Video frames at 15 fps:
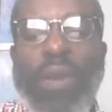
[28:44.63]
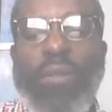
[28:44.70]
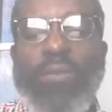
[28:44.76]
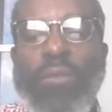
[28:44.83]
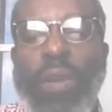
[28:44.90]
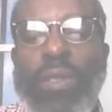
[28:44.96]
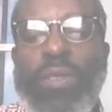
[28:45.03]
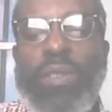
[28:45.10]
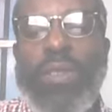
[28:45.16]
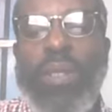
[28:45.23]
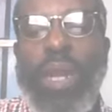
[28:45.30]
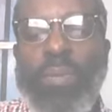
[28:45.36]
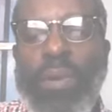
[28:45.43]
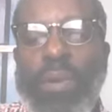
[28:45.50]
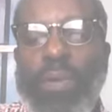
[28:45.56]
Verse
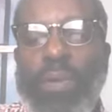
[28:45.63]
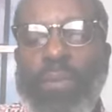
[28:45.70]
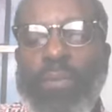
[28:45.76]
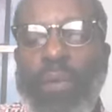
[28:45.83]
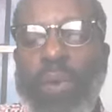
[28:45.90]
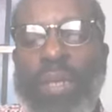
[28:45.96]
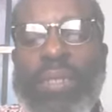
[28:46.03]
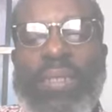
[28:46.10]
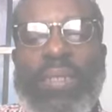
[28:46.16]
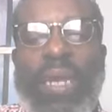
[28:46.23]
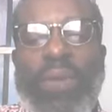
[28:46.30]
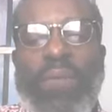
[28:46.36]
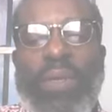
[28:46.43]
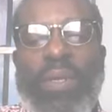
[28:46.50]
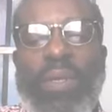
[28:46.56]
number
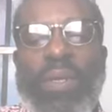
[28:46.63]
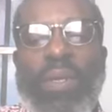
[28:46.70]
47